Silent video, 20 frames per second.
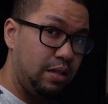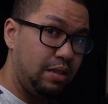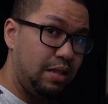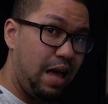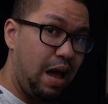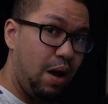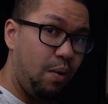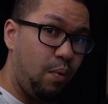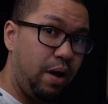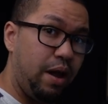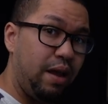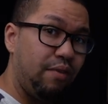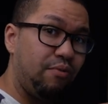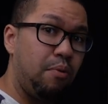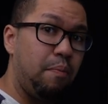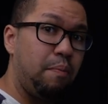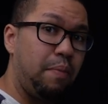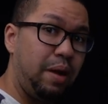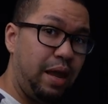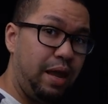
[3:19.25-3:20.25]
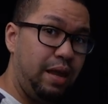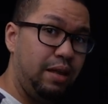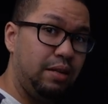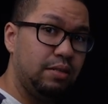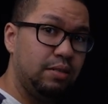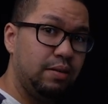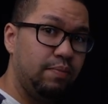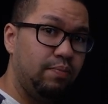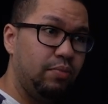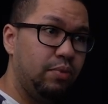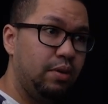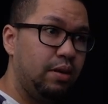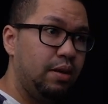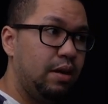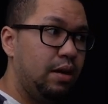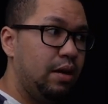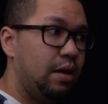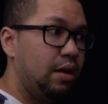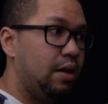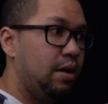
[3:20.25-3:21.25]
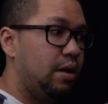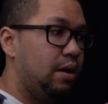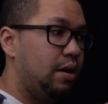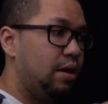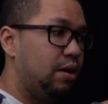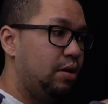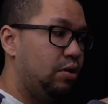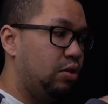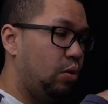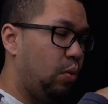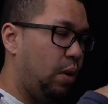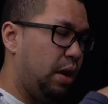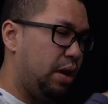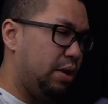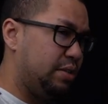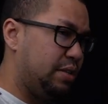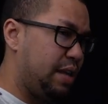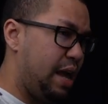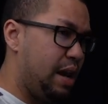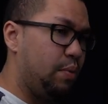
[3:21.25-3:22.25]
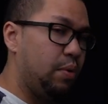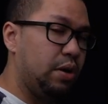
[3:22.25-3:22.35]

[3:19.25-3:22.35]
That way it remains the way you set it